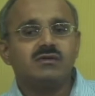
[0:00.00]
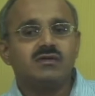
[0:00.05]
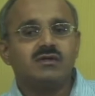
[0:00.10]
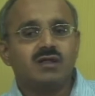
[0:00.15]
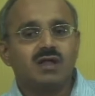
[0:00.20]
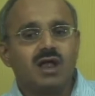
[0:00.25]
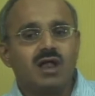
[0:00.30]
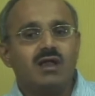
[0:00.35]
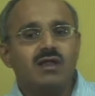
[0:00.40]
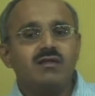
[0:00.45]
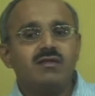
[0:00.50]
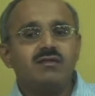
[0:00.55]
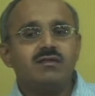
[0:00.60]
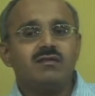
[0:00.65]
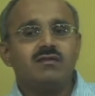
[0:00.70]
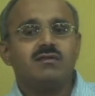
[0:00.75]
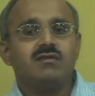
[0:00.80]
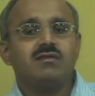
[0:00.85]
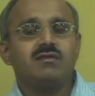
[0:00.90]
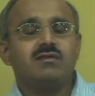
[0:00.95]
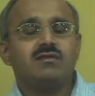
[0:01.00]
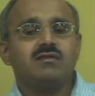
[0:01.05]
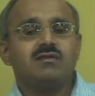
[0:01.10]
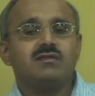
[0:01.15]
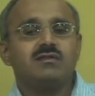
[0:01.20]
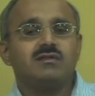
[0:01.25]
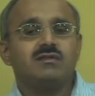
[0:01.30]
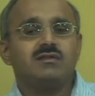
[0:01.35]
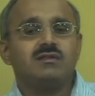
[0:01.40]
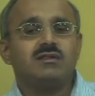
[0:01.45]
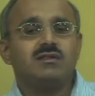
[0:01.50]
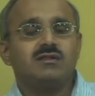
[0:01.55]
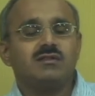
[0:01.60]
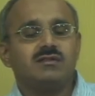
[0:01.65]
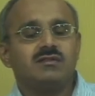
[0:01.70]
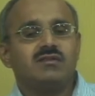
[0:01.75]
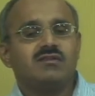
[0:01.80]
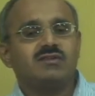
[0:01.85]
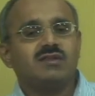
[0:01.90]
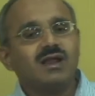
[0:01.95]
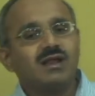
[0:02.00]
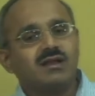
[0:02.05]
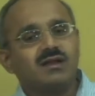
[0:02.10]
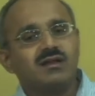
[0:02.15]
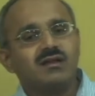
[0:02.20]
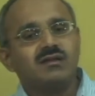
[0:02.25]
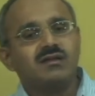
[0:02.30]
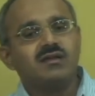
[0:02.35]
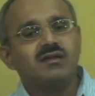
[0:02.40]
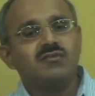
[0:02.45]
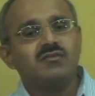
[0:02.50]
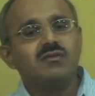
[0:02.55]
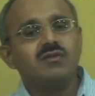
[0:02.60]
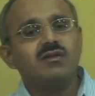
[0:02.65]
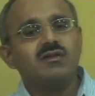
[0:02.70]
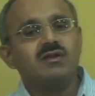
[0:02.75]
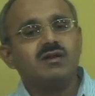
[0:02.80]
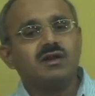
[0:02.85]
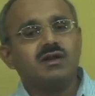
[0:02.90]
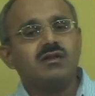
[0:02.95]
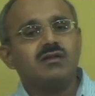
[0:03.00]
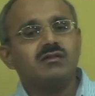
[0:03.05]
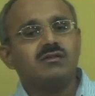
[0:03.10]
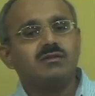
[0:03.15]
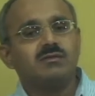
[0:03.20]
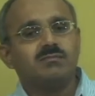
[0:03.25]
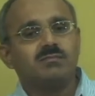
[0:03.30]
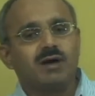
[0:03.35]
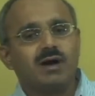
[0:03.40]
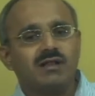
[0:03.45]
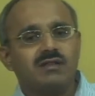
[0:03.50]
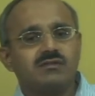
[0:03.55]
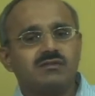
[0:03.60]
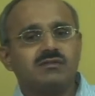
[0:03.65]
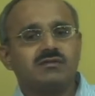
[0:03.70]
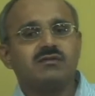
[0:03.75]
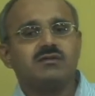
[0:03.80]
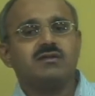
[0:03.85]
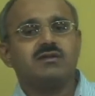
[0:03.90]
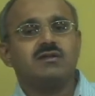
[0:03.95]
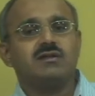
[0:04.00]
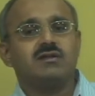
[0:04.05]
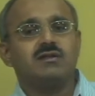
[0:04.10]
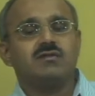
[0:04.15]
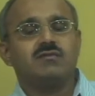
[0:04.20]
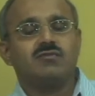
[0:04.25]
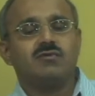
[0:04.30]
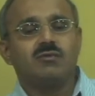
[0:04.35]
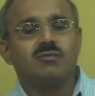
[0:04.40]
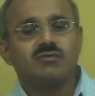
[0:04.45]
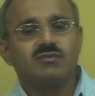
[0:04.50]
and the stack contents will return the path from the